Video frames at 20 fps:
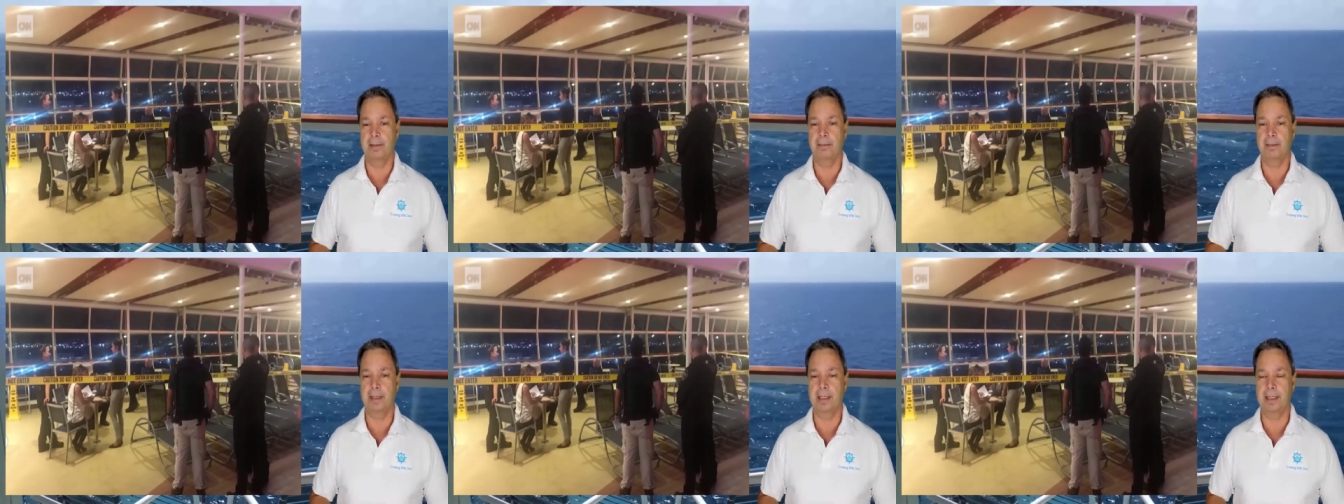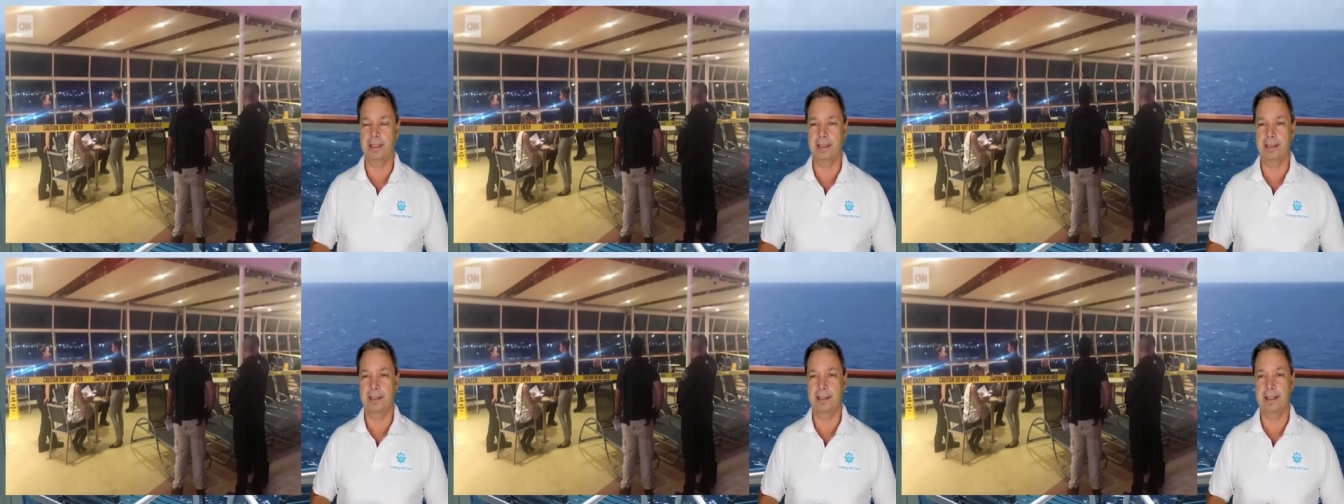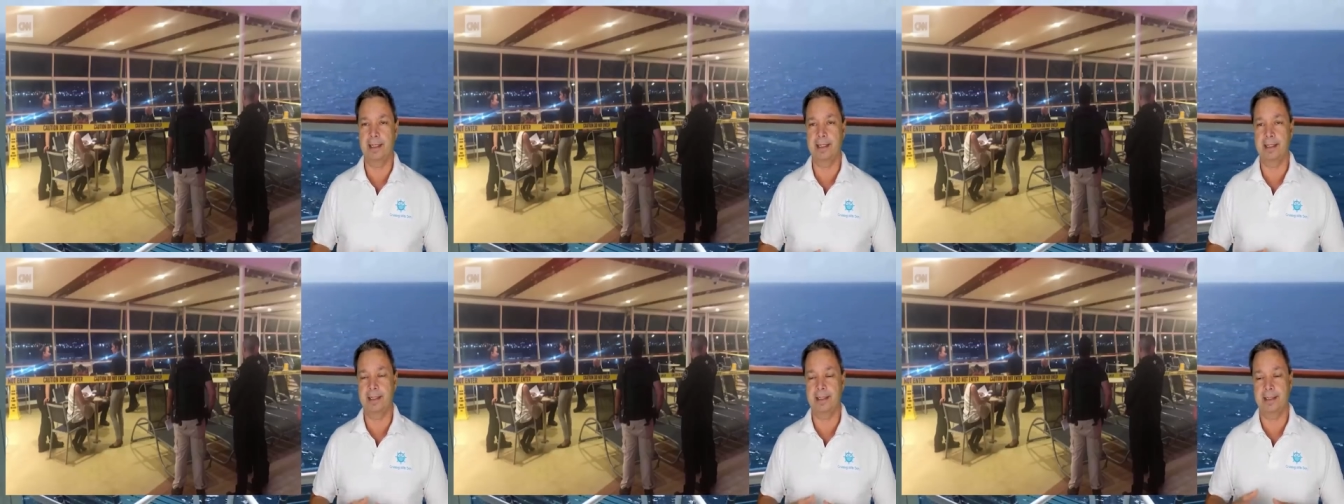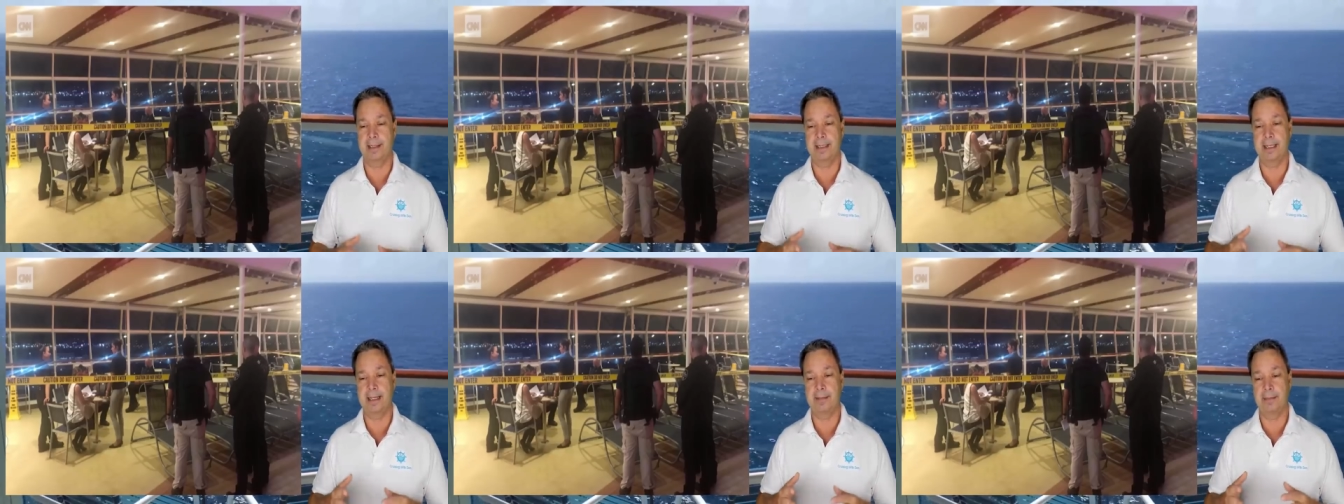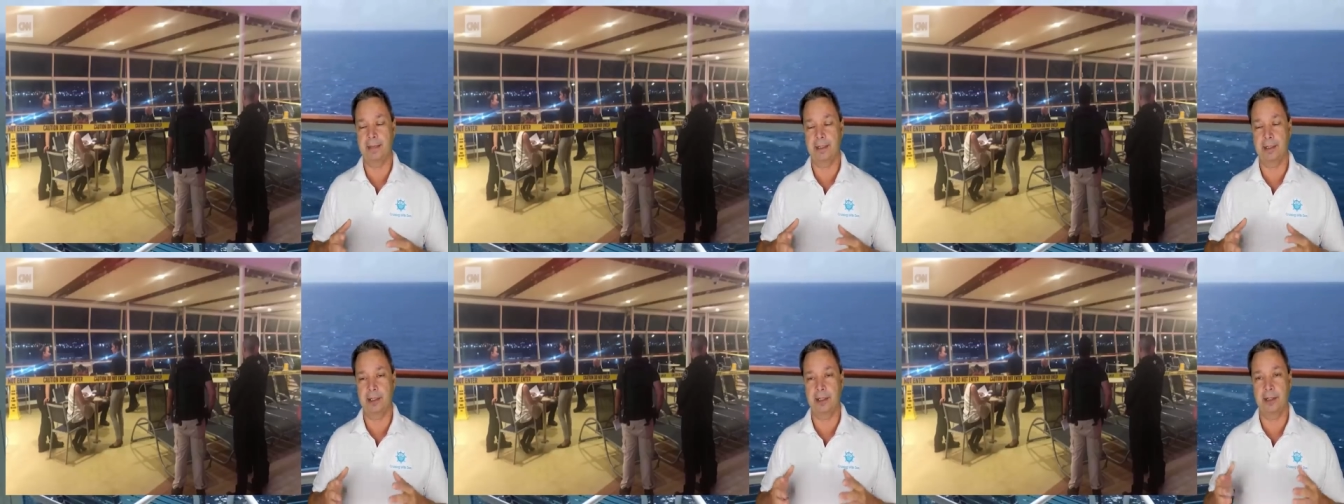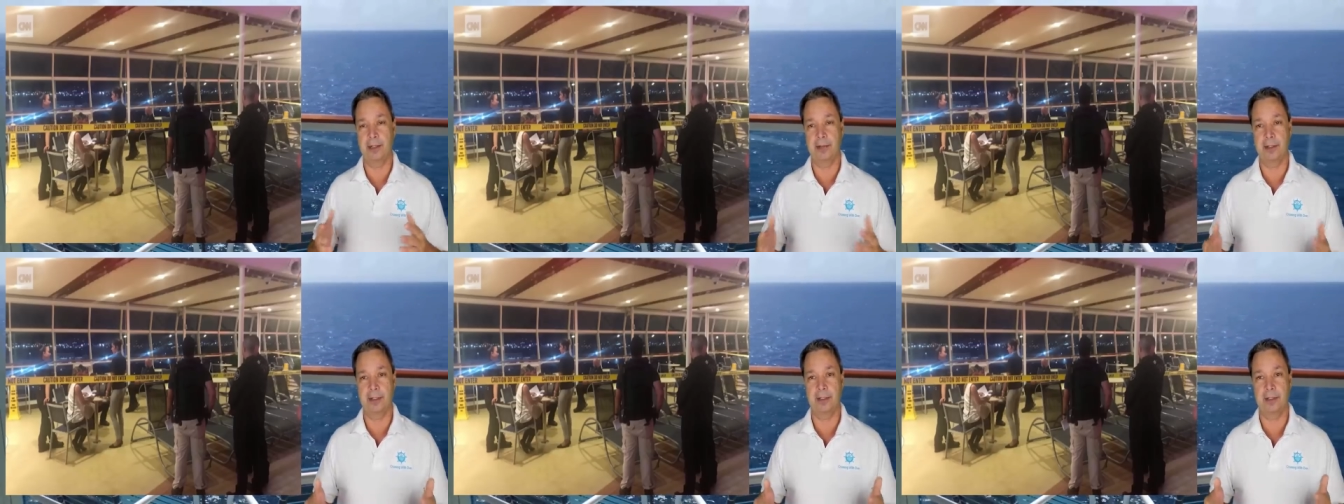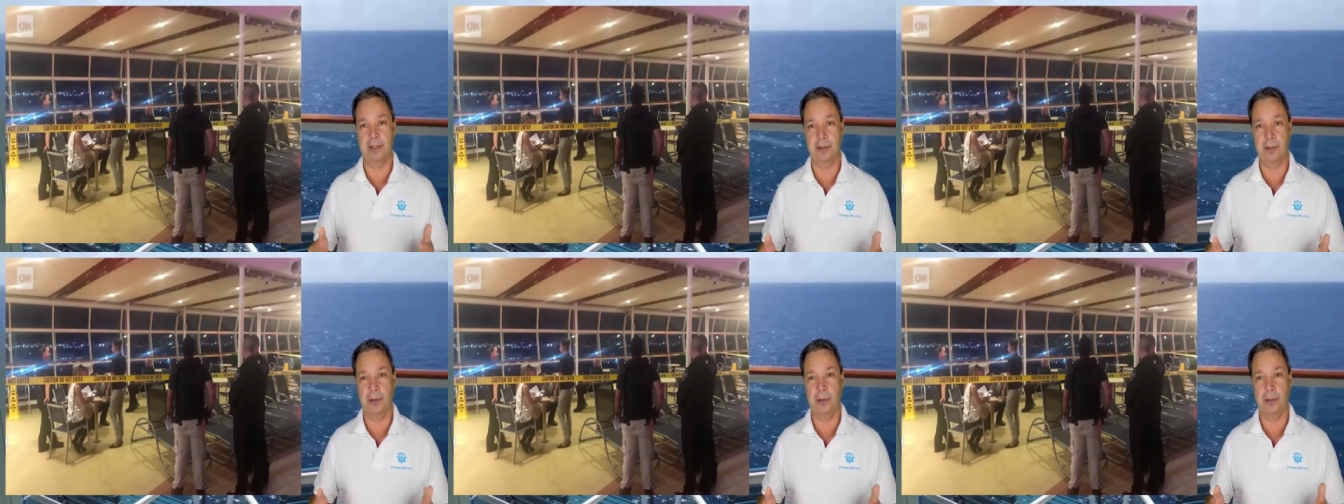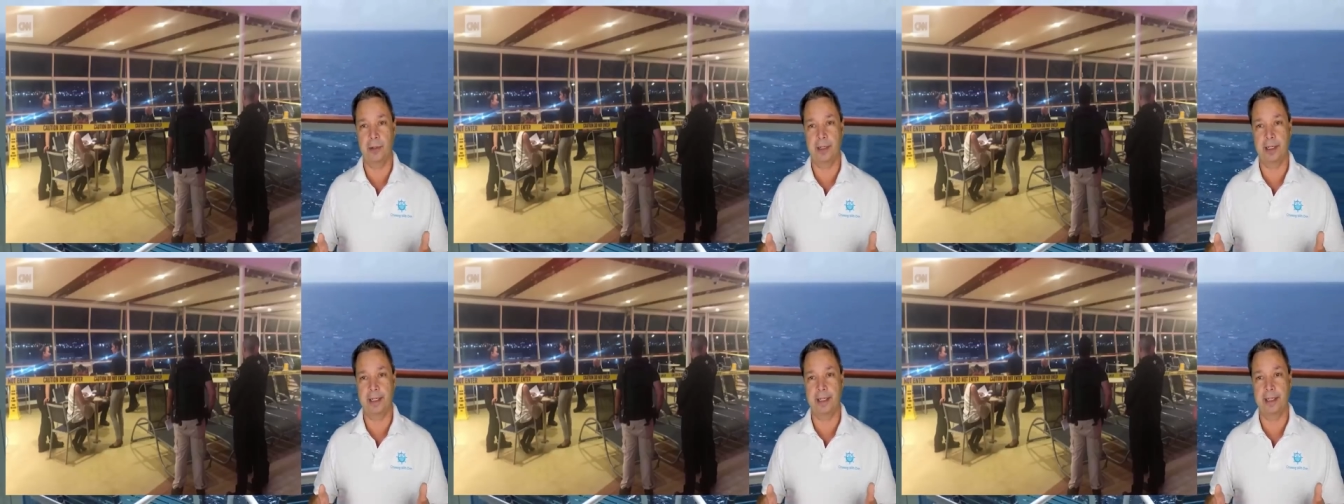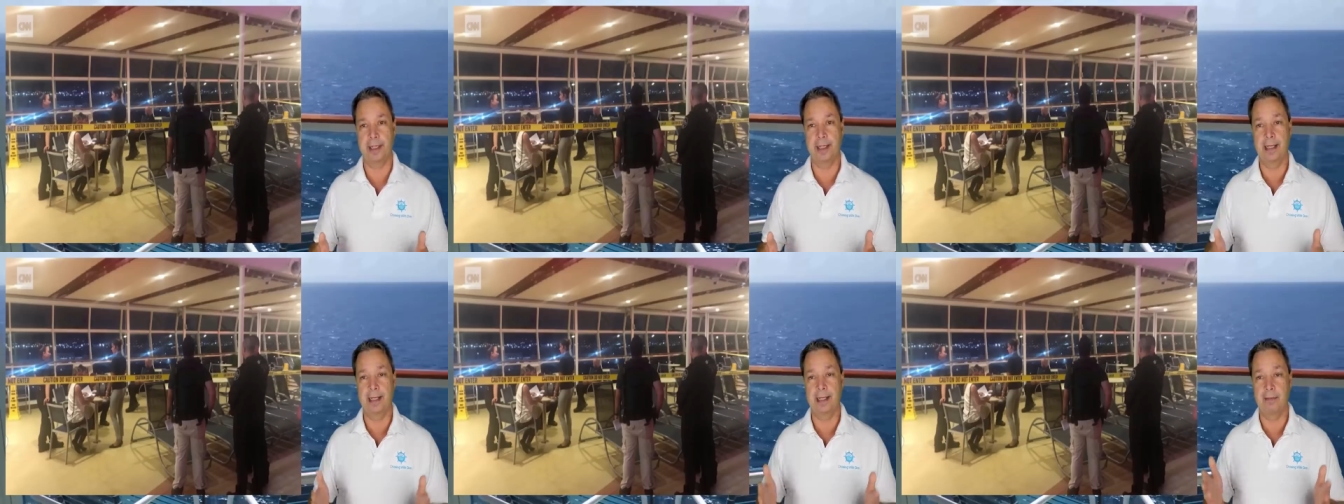But it does seem to turn the story